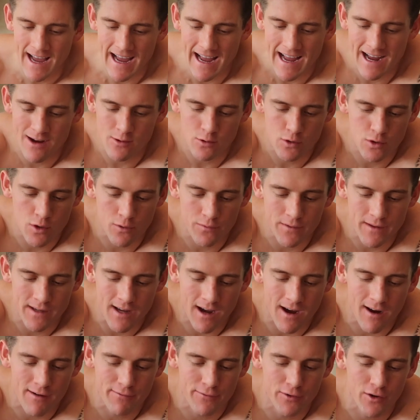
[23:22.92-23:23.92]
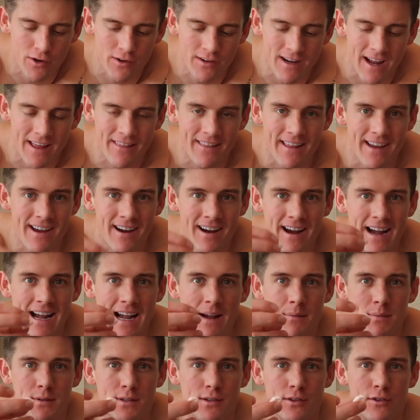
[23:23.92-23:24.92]
out of the oven, and they are
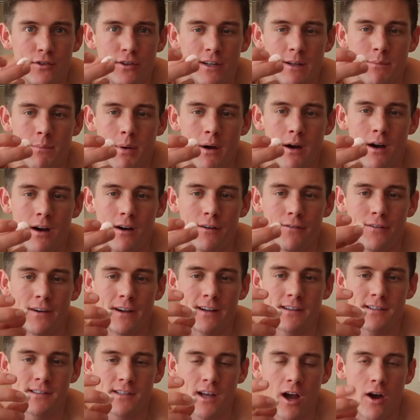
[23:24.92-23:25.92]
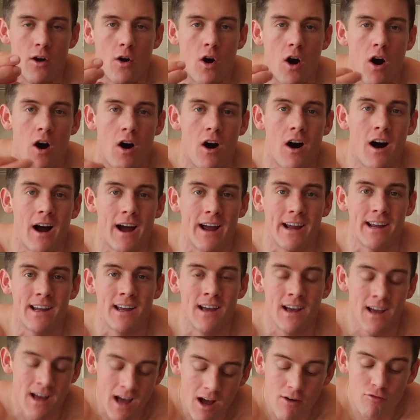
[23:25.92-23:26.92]
absolutely perfect. So I
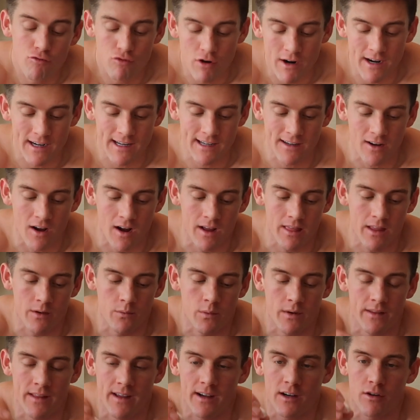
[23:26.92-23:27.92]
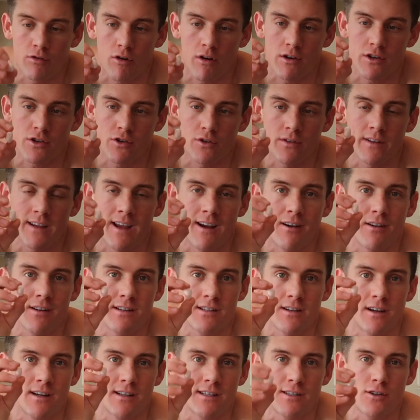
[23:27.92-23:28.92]
really like them when they're crunchy on the
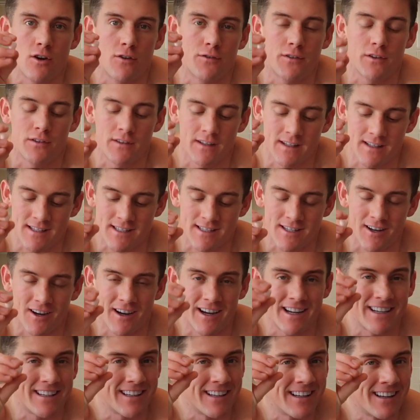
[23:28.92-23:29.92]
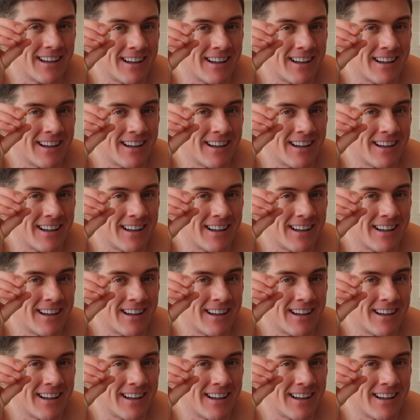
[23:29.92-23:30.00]
outside, soft on the inside.